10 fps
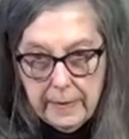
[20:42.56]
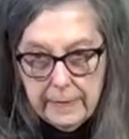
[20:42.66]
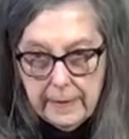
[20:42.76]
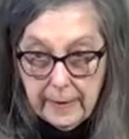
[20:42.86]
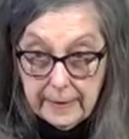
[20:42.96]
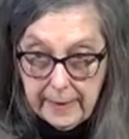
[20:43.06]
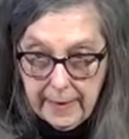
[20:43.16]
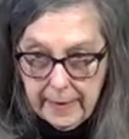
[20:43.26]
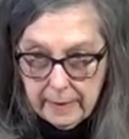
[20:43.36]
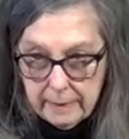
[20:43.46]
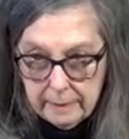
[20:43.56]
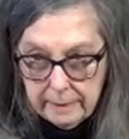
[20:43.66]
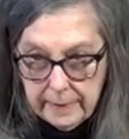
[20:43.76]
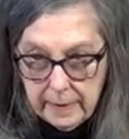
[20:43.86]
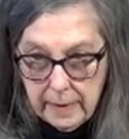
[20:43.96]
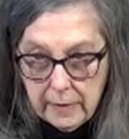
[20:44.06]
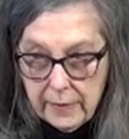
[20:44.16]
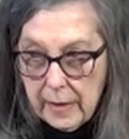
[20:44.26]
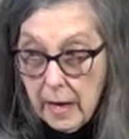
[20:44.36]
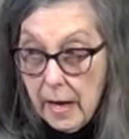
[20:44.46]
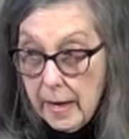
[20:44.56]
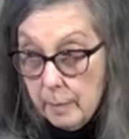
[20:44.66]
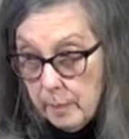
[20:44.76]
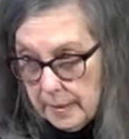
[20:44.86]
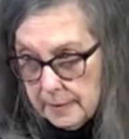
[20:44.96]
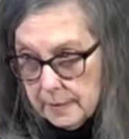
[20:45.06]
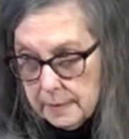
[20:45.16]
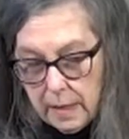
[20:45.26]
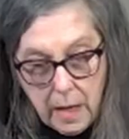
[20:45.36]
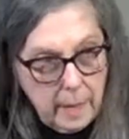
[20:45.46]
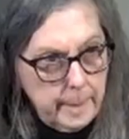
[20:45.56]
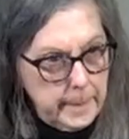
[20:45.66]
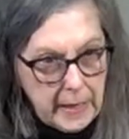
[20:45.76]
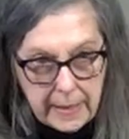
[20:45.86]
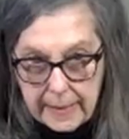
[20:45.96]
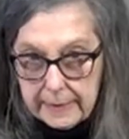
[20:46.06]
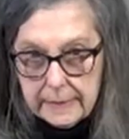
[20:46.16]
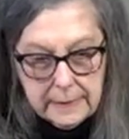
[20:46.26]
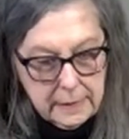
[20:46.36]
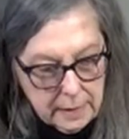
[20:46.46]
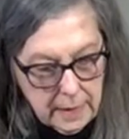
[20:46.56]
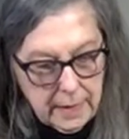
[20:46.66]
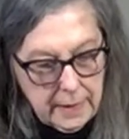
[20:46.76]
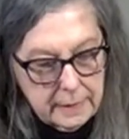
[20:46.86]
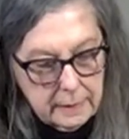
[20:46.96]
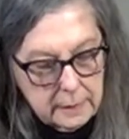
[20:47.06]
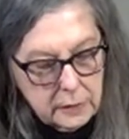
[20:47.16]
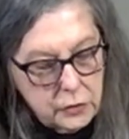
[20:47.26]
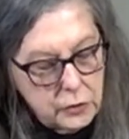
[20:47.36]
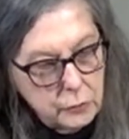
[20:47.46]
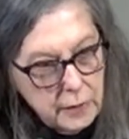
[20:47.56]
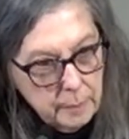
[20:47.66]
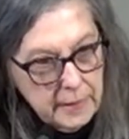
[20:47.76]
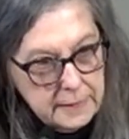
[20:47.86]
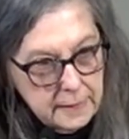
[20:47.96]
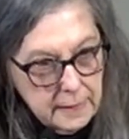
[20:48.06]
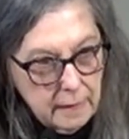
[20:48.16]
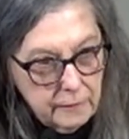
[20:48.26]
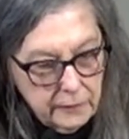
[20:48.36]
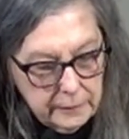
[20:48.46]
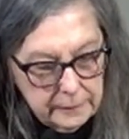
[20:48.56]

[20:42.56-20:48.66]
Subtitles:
that I can, that I must, by God, do it myself.